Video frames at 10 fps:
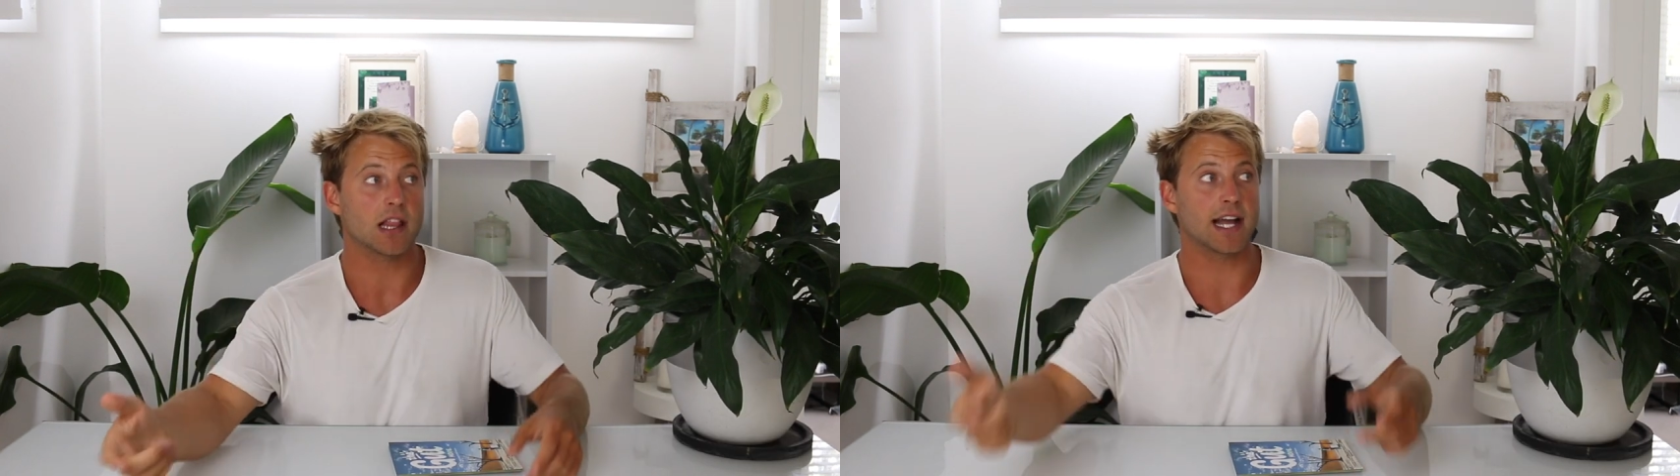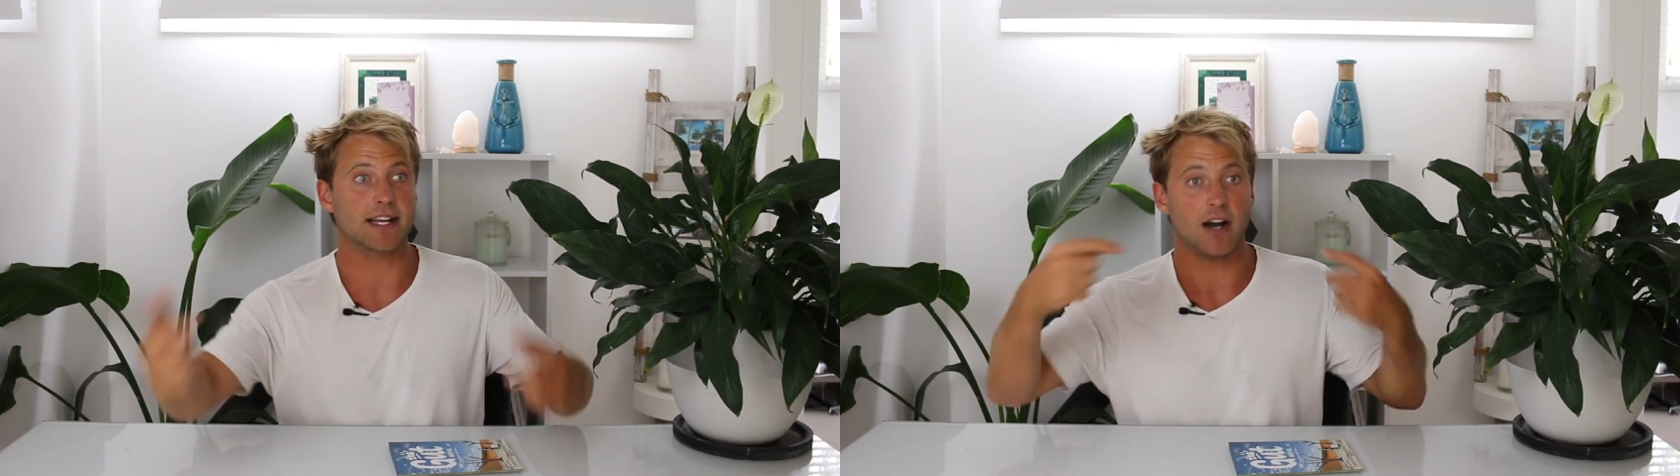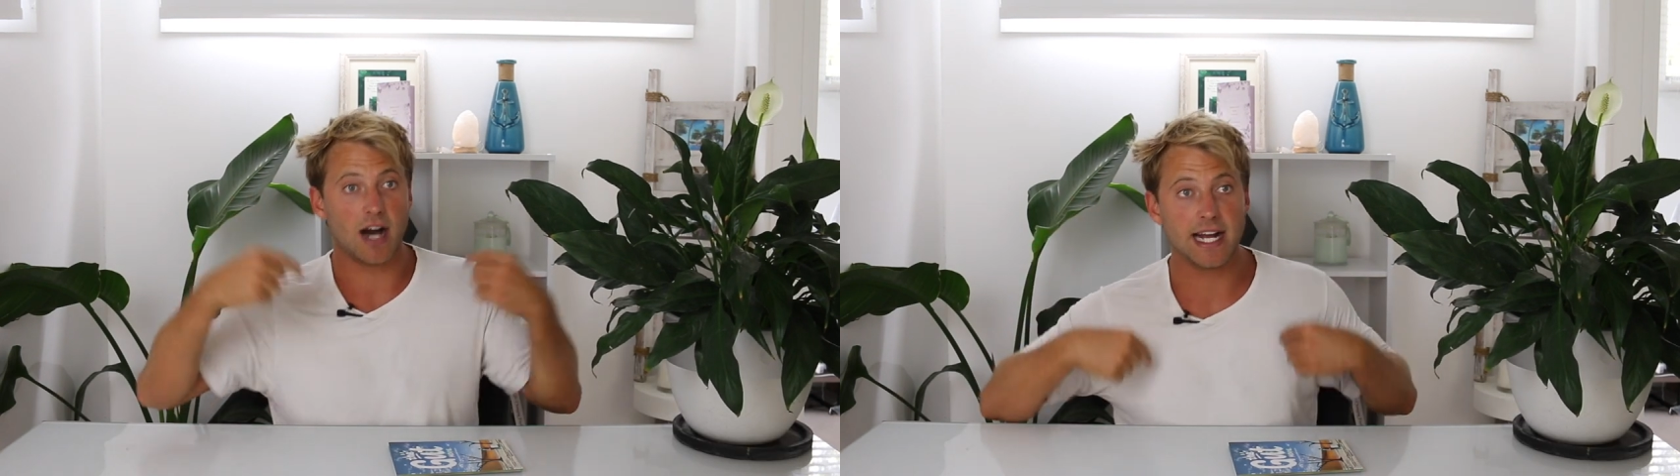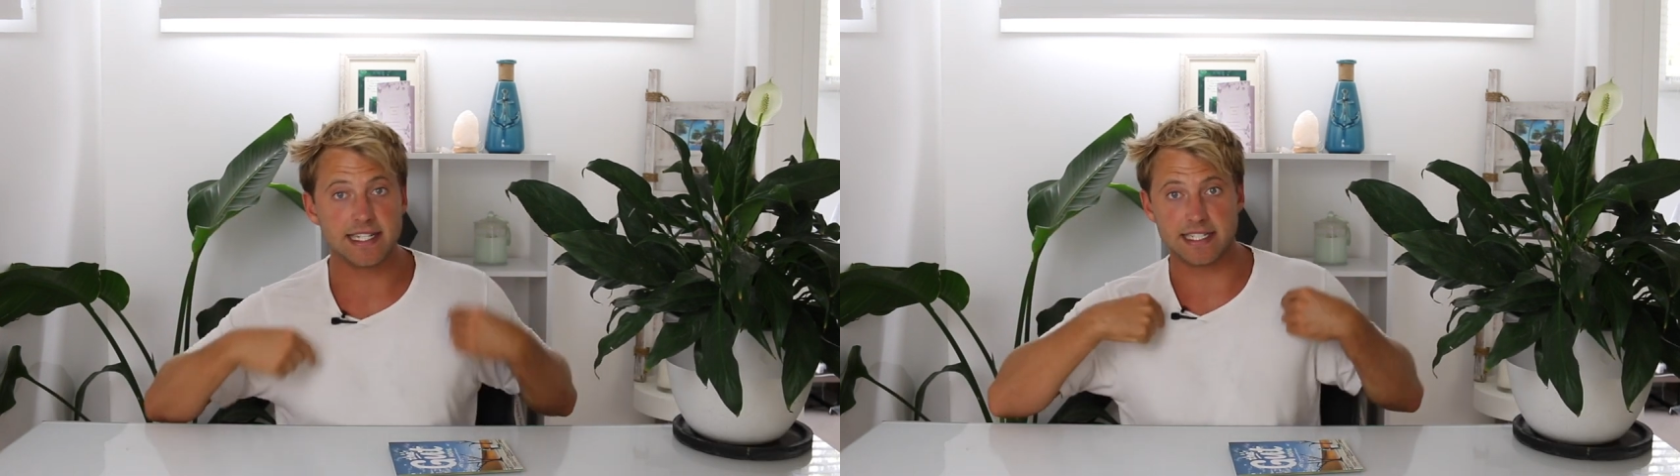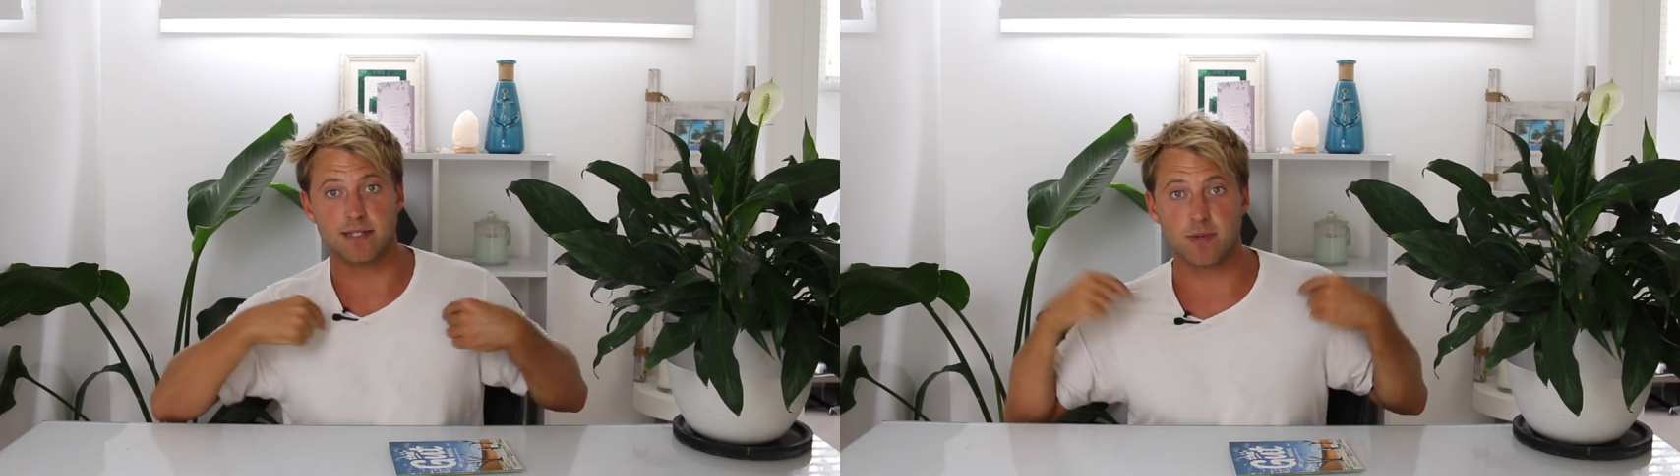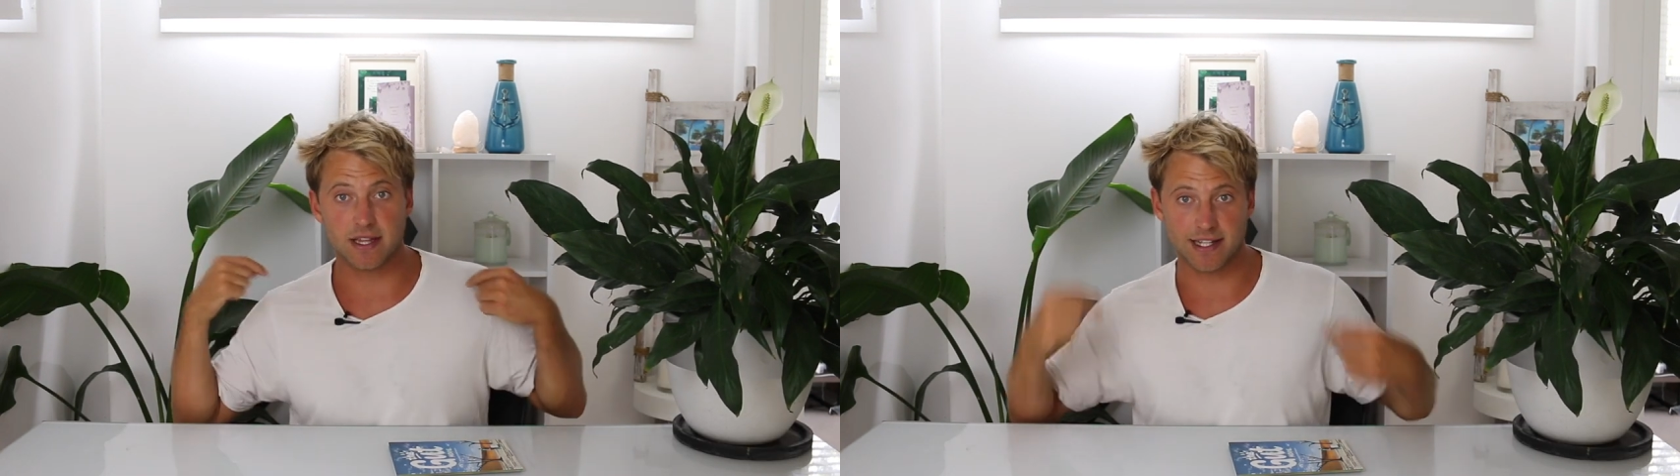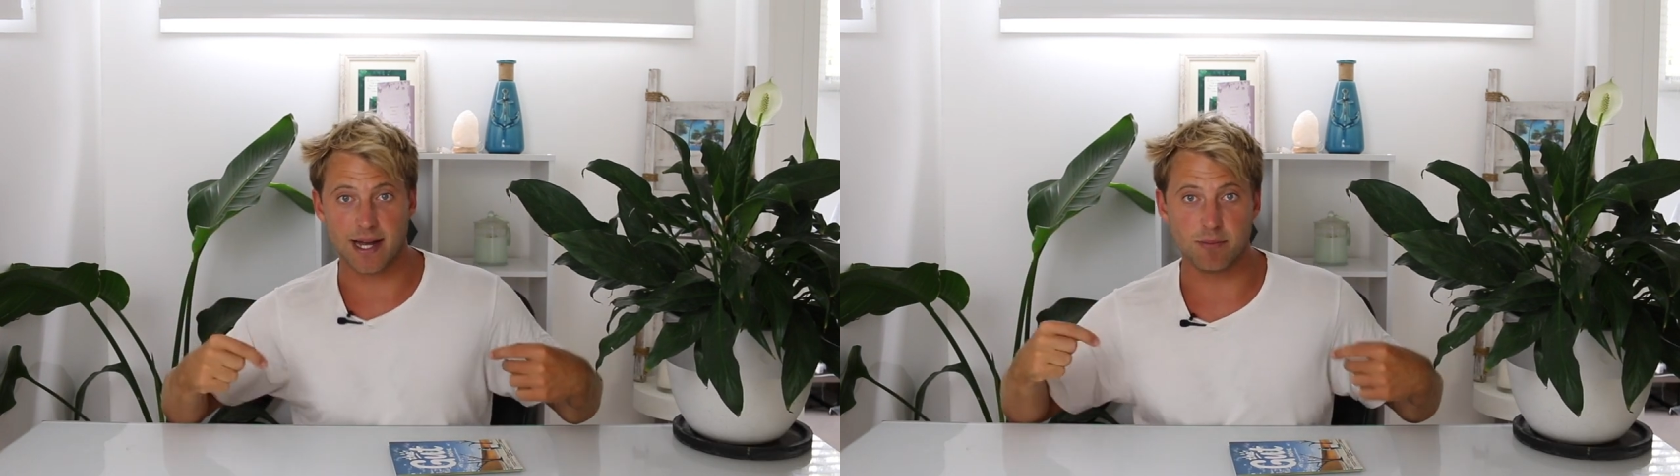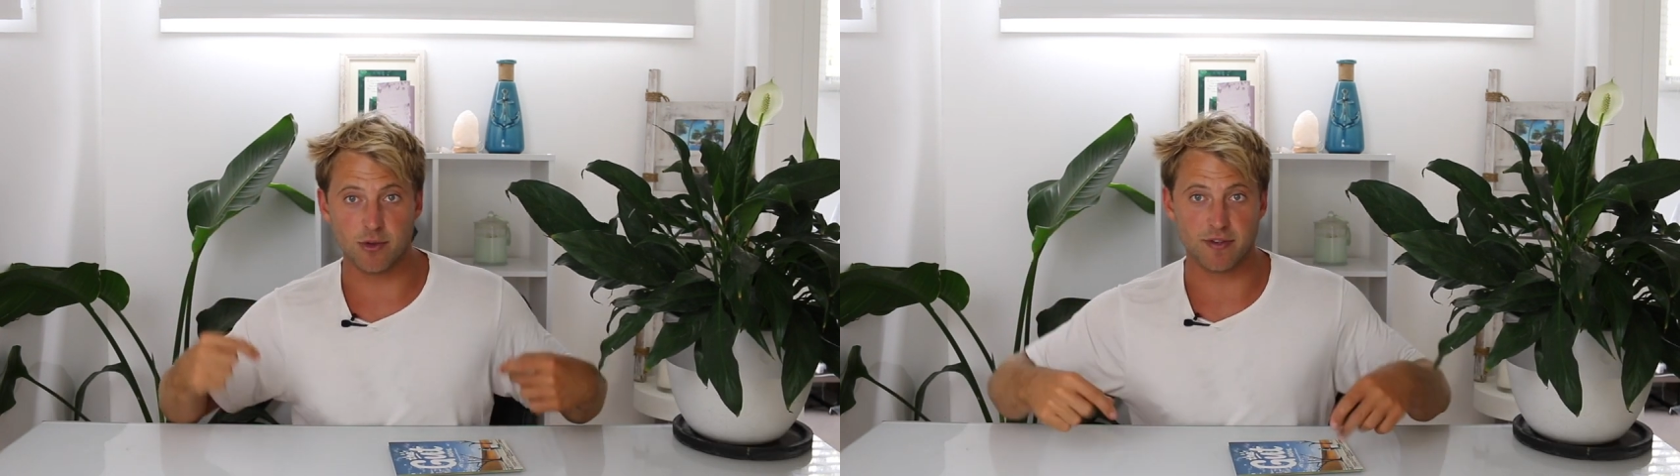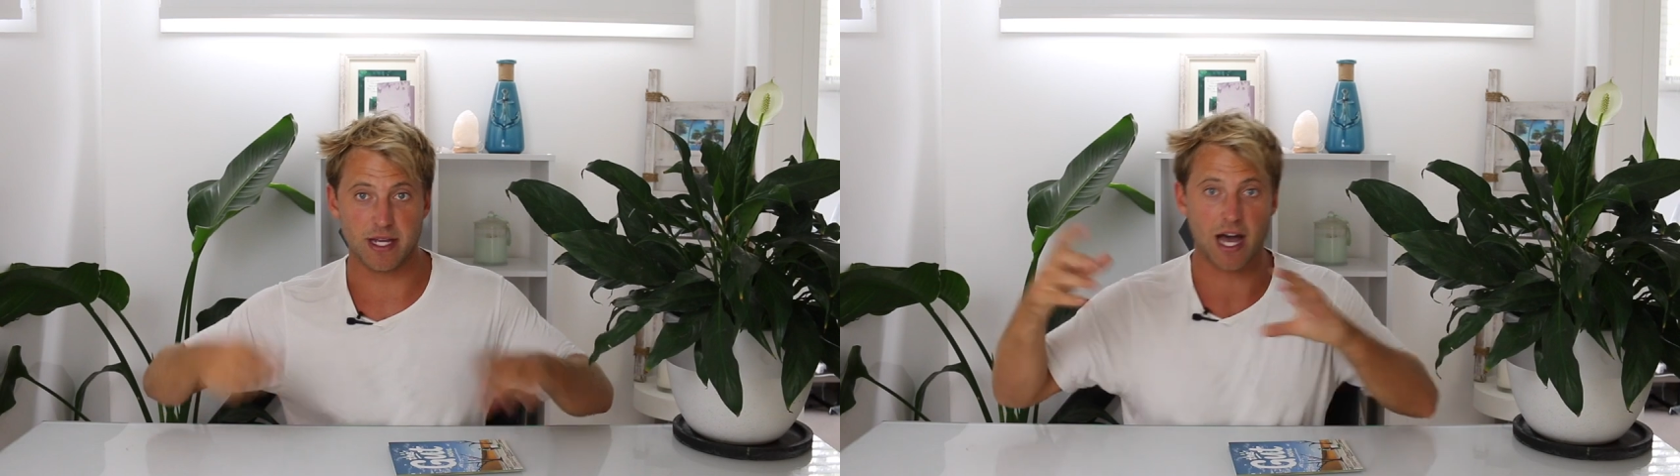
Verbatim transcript: like I did with the Gut Movie